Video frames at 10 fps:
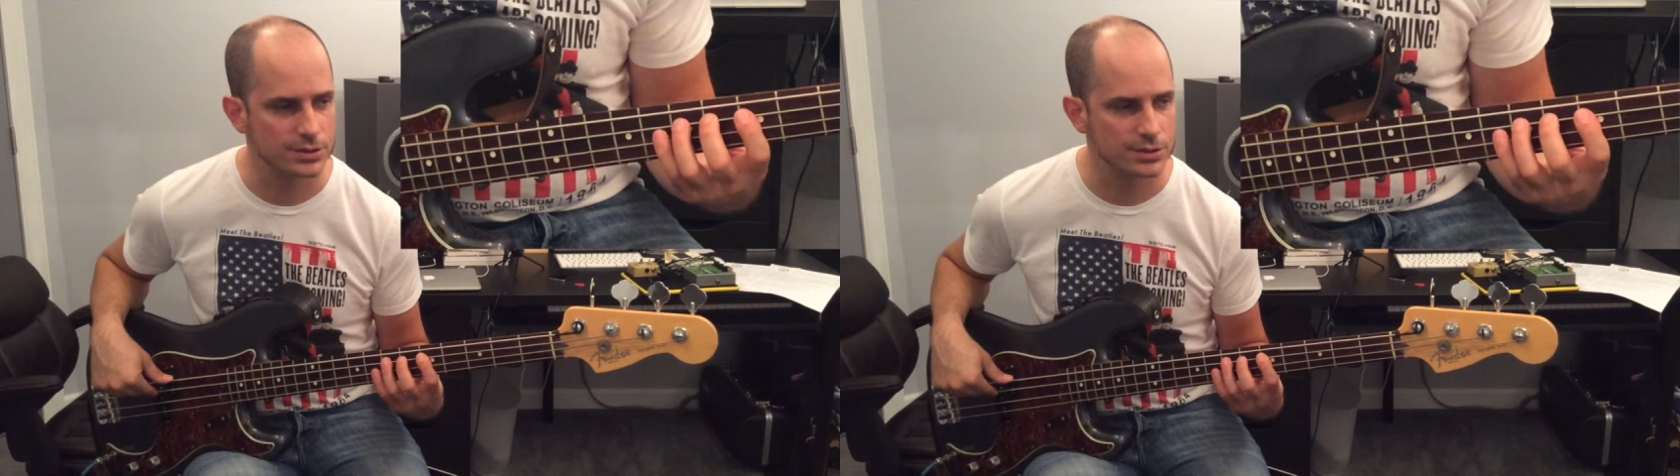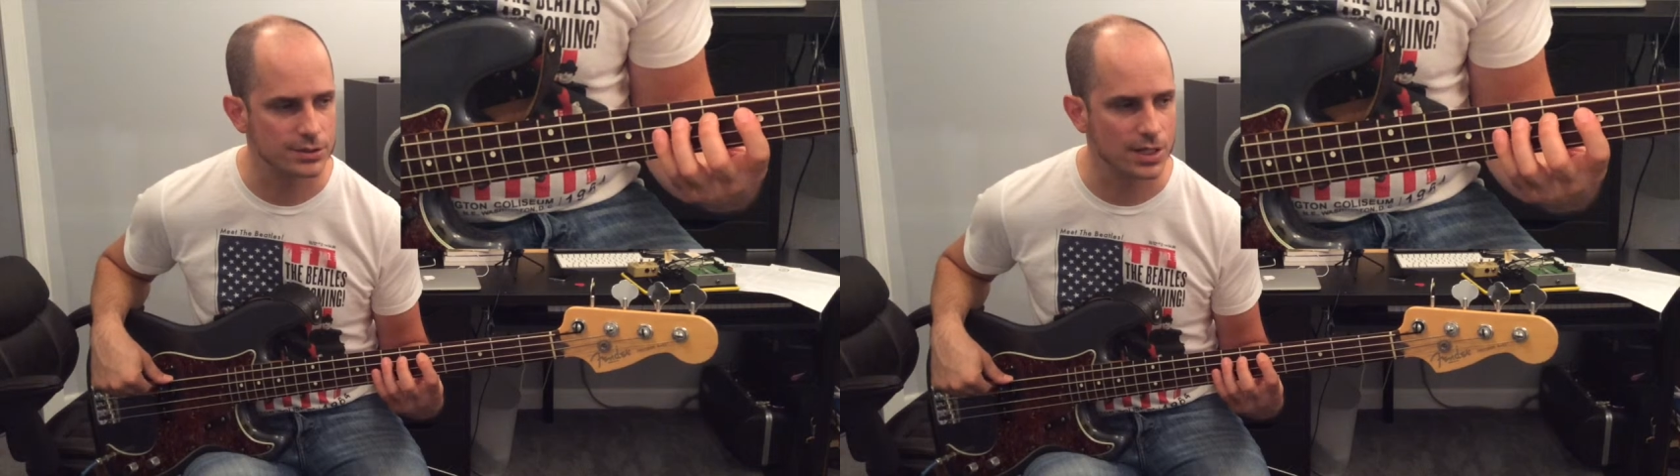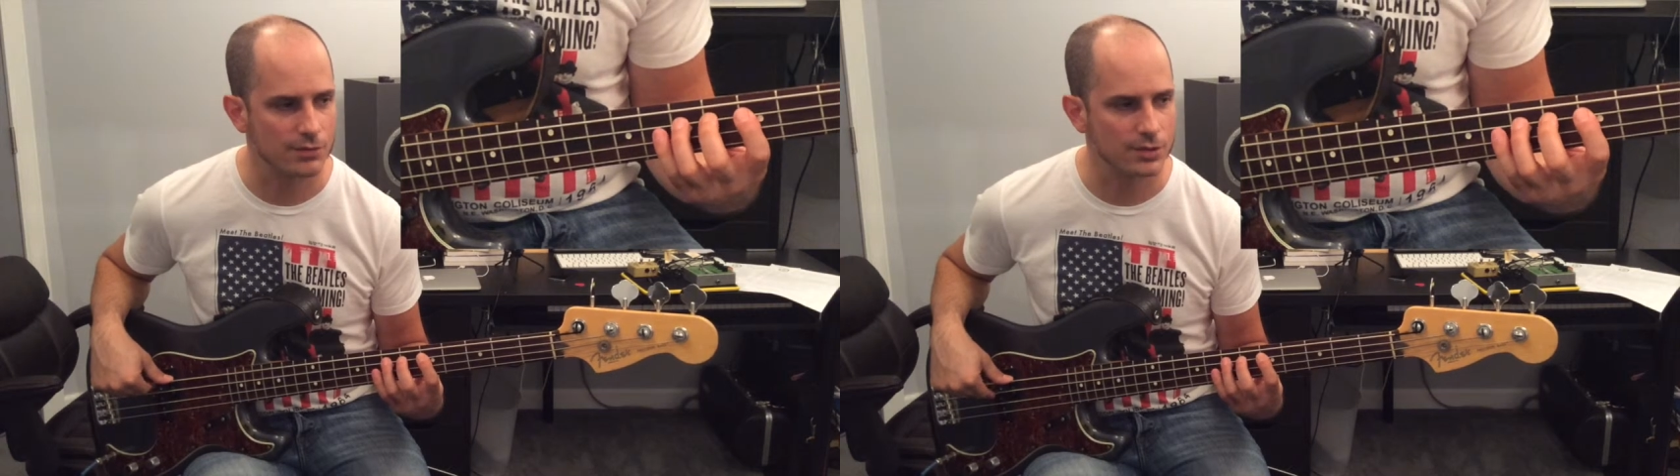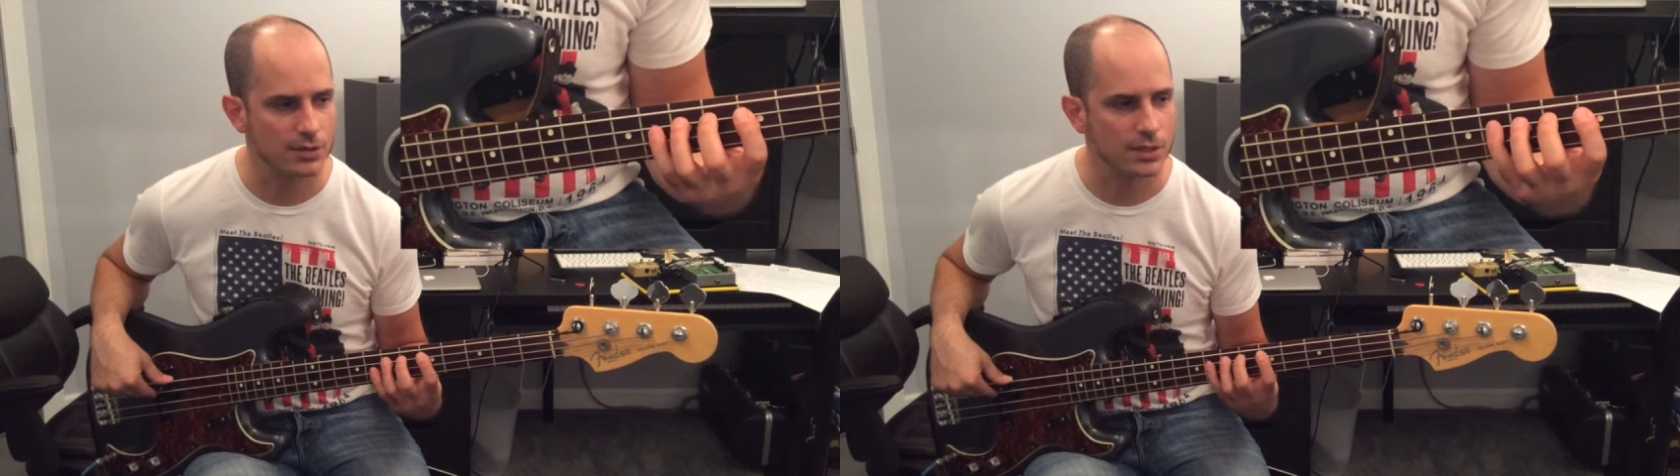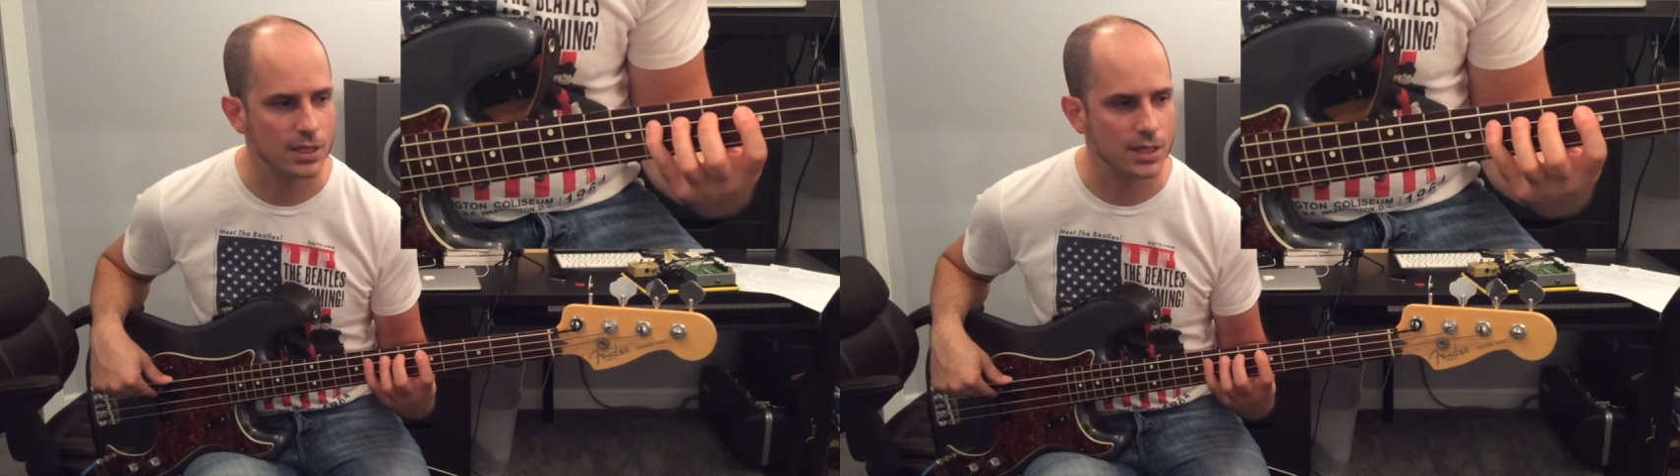
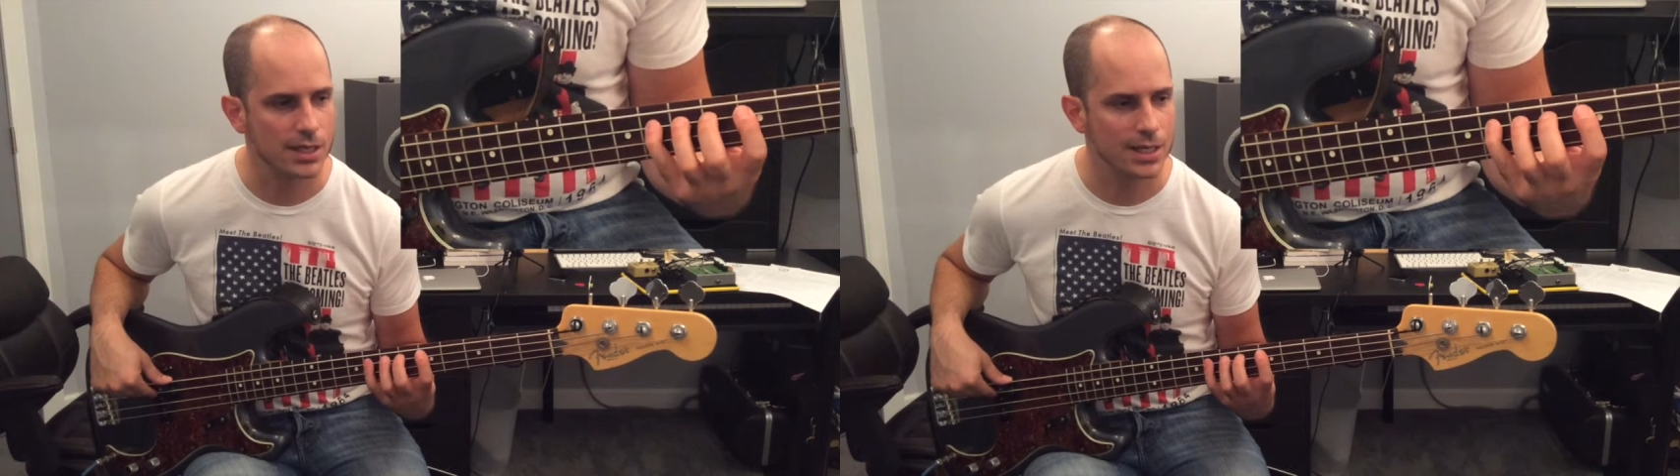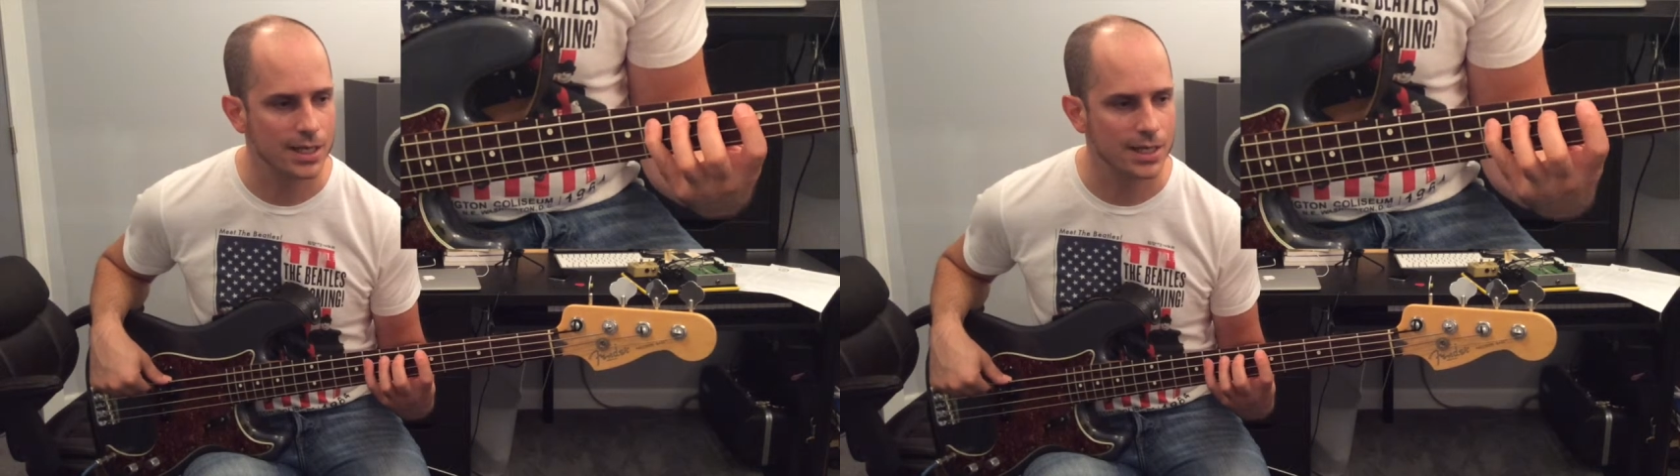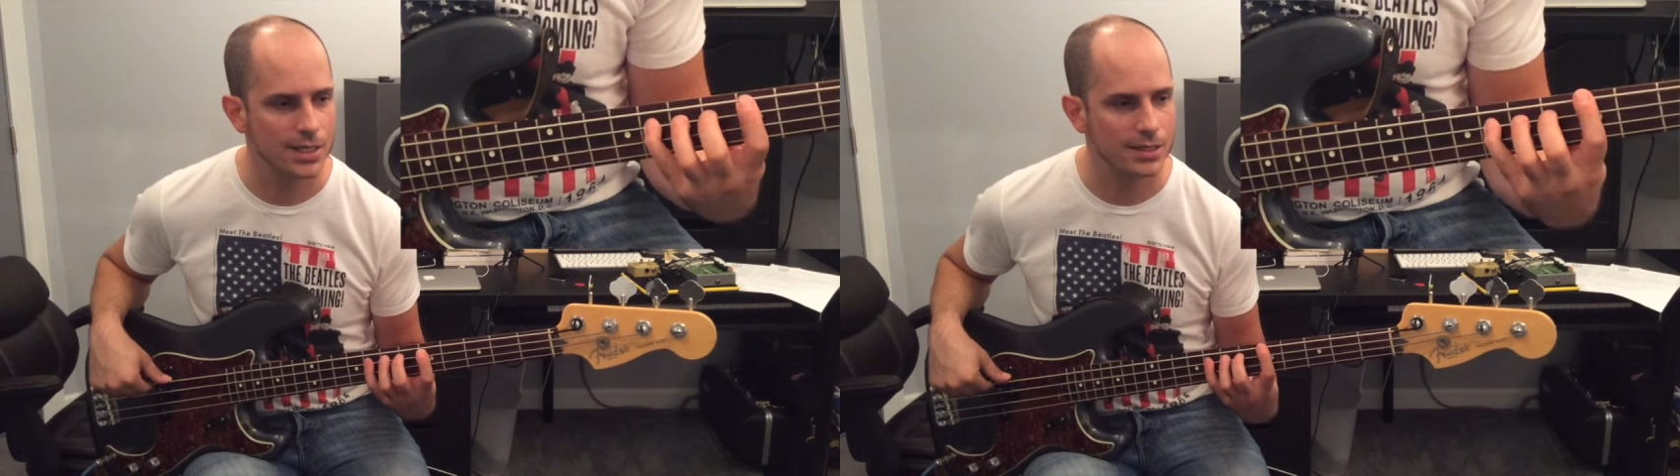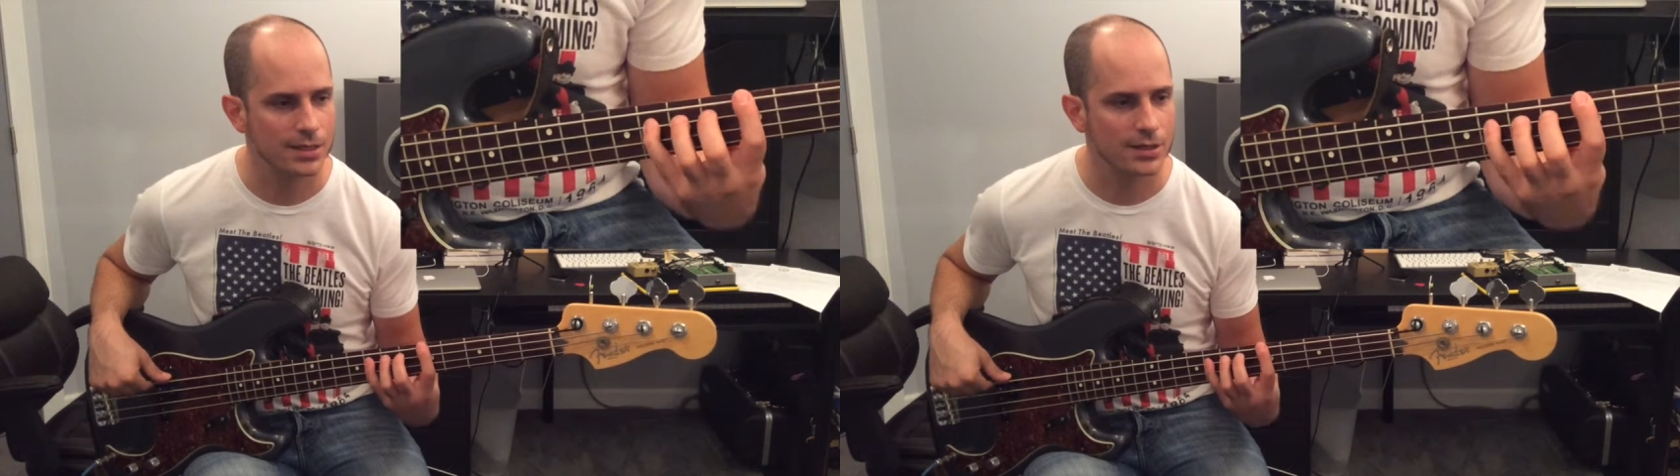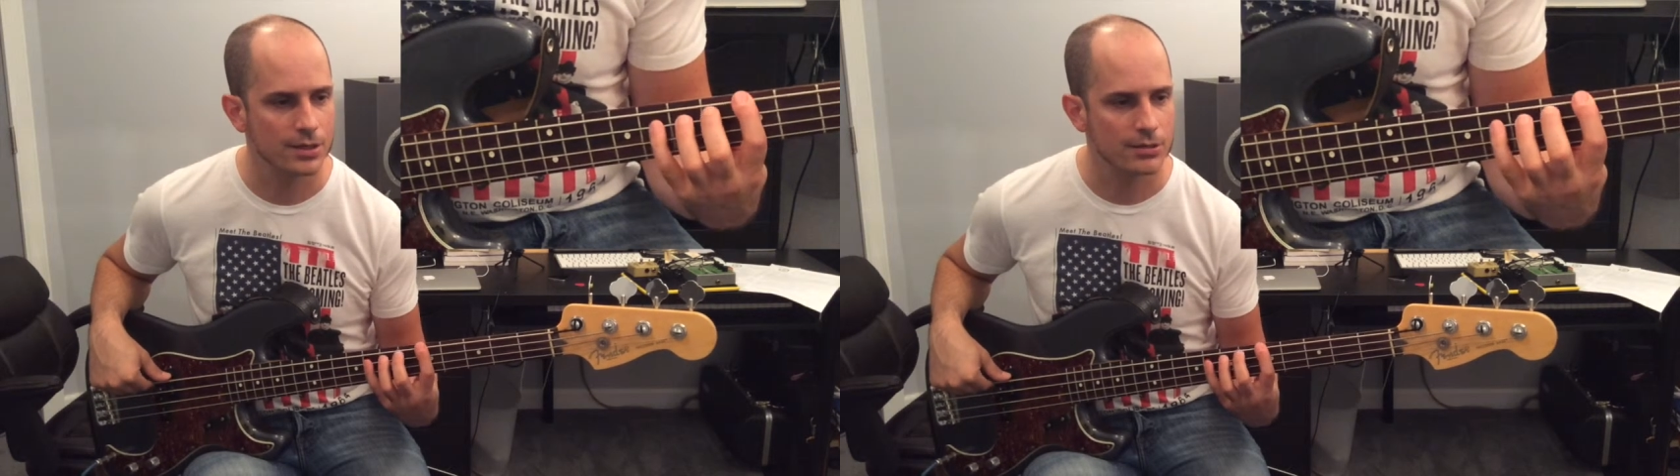7, 8,